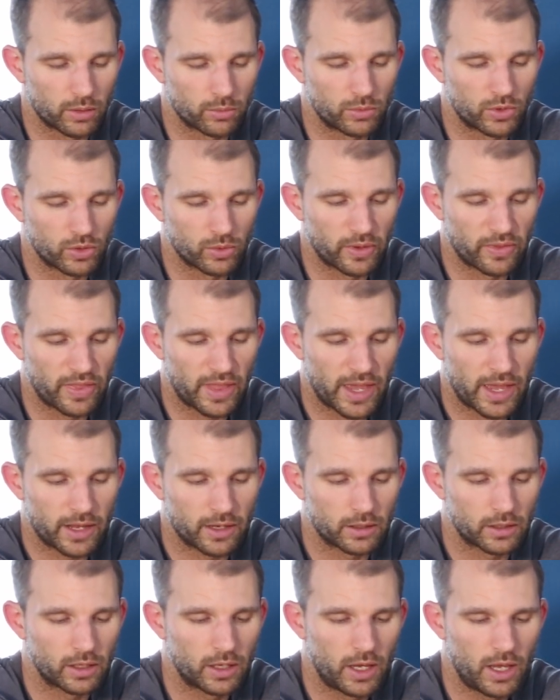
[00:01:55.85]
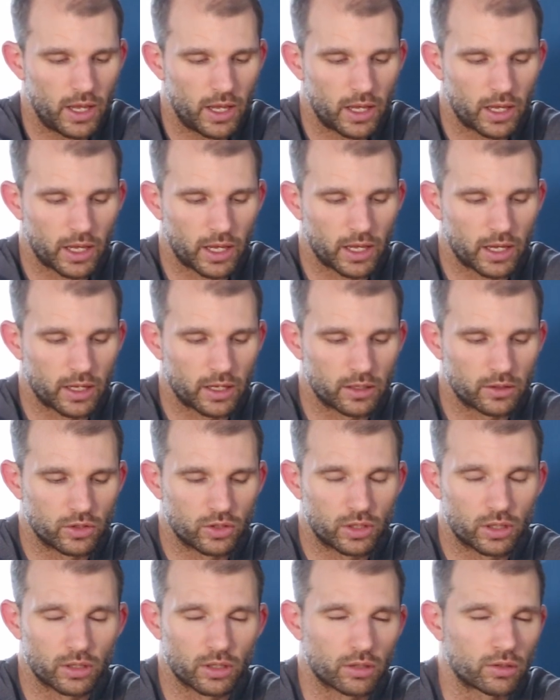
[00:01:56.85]
doing that, and
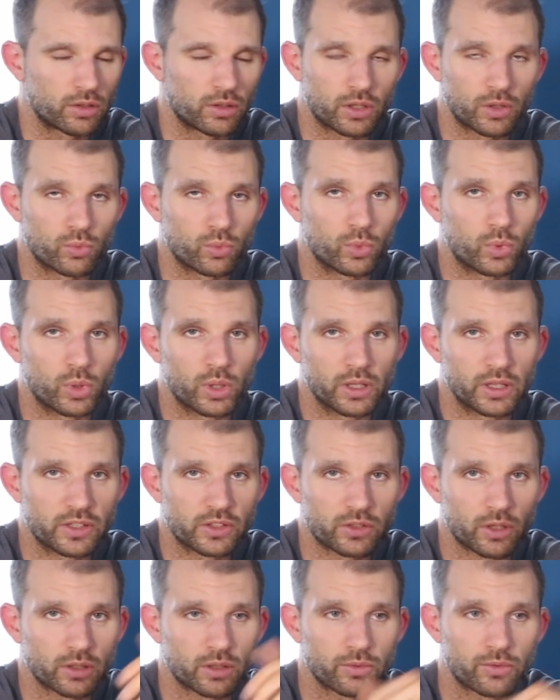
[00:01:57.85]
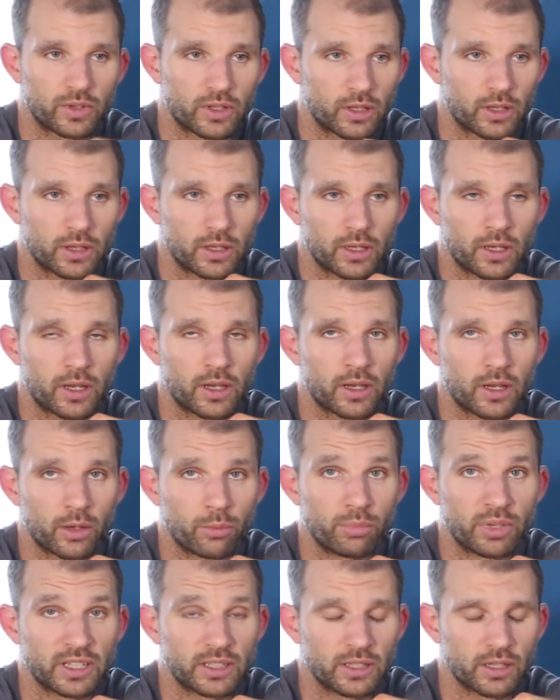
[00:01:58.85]
you can really start to feel a
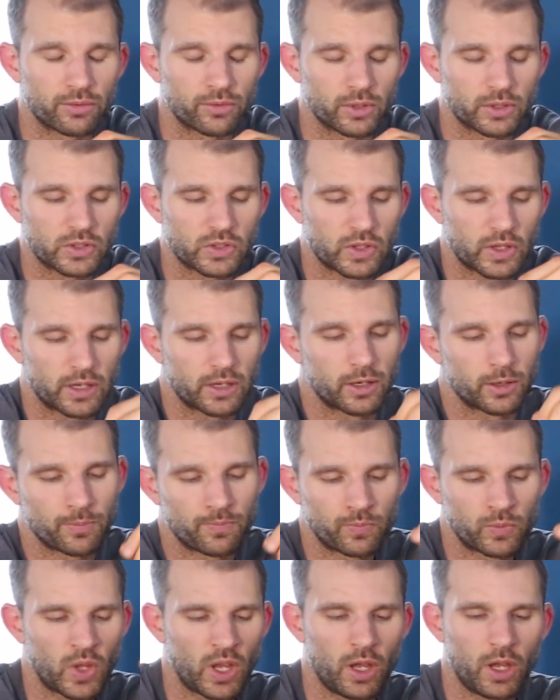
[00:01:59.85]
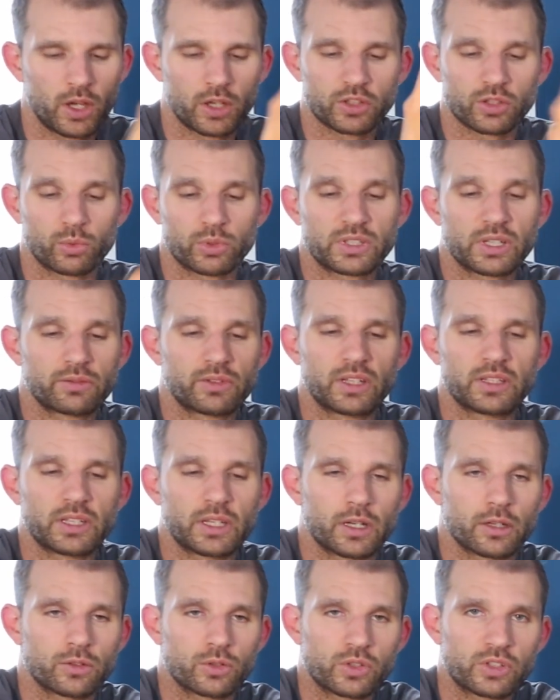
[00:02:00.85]
big difference there. So once I've done
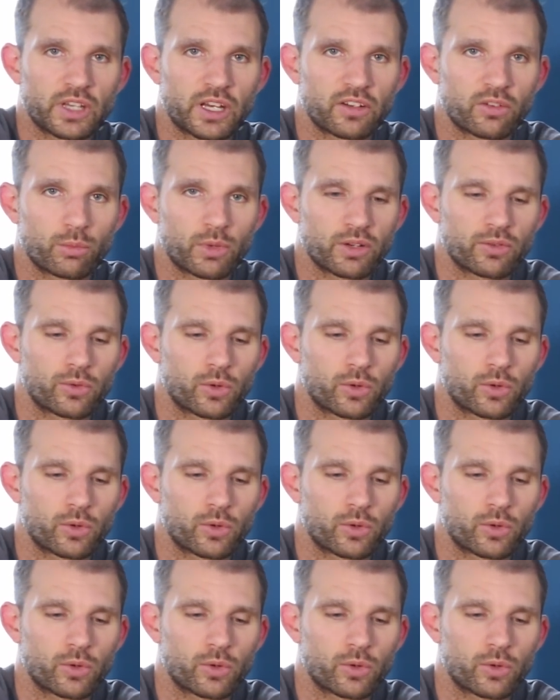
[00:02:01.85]
the underside of my